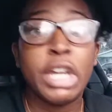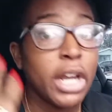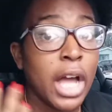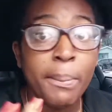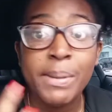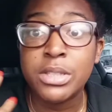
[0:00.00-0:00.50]

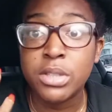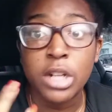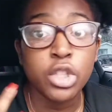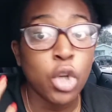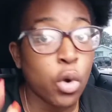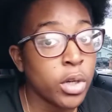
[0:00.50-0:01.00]
get up and
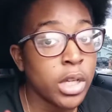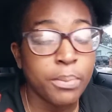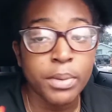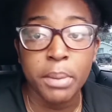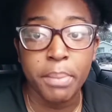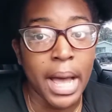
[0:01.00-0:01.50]
start toning
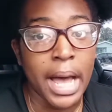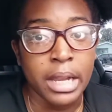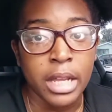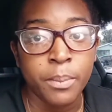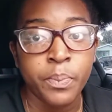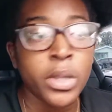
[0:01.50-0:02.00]
up your
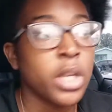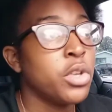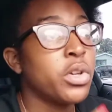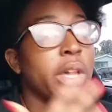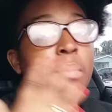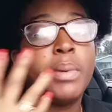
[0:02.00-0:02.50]
body.
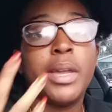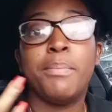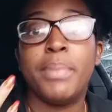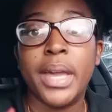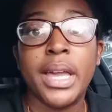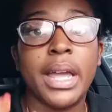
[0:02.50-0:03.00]
You can be
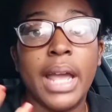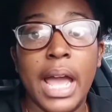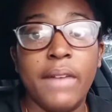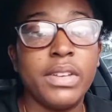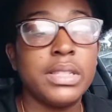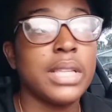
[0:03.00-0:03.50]
big and
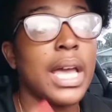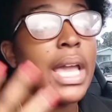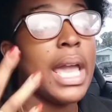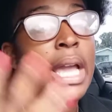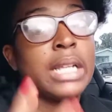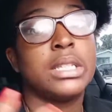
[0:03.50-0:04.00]
heavy
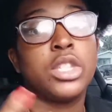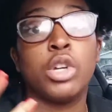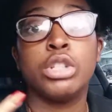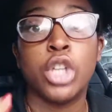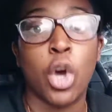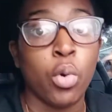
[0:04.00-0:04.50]
set and
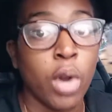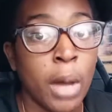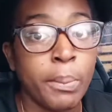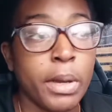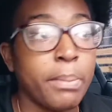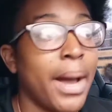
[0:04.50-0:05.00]
still tone
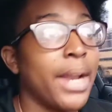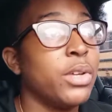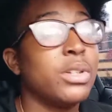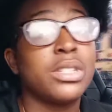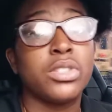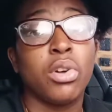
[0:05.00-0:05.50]
up your body.
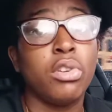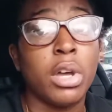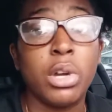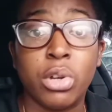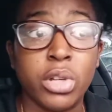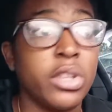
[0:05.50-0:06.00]
You can still
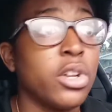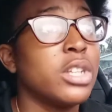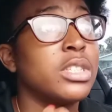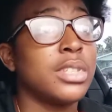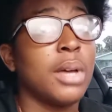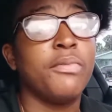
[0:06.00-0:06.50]
look good. There
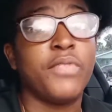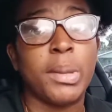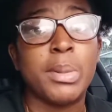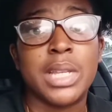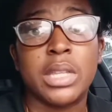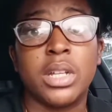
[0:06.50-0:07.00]
are some
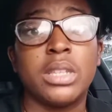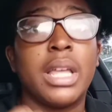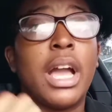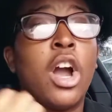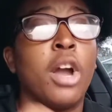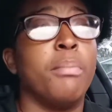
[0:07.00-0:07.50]
females out there
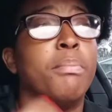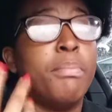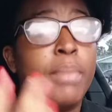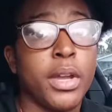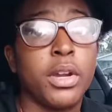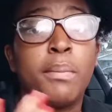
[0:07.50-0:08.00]
that
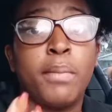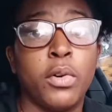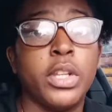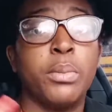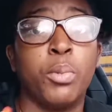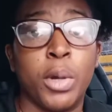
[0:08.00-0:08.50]
are bigger
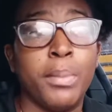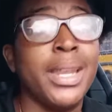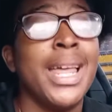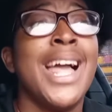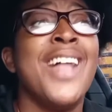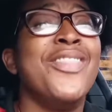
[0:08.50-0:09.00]
boned
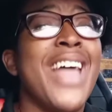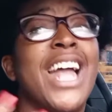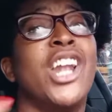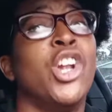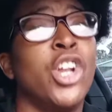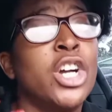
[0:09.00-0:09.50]
women
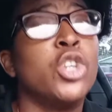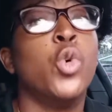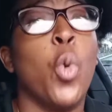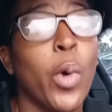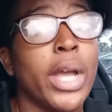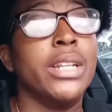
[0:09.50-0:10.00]
that look
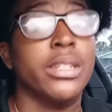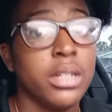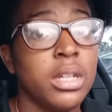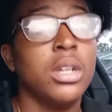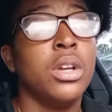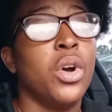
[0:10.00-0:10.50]
good.
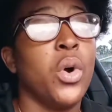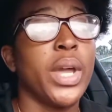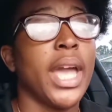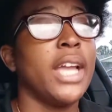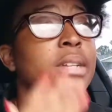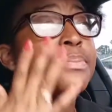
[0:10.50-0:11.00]

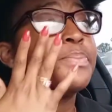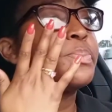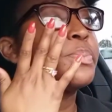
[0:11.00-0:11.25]
Okay?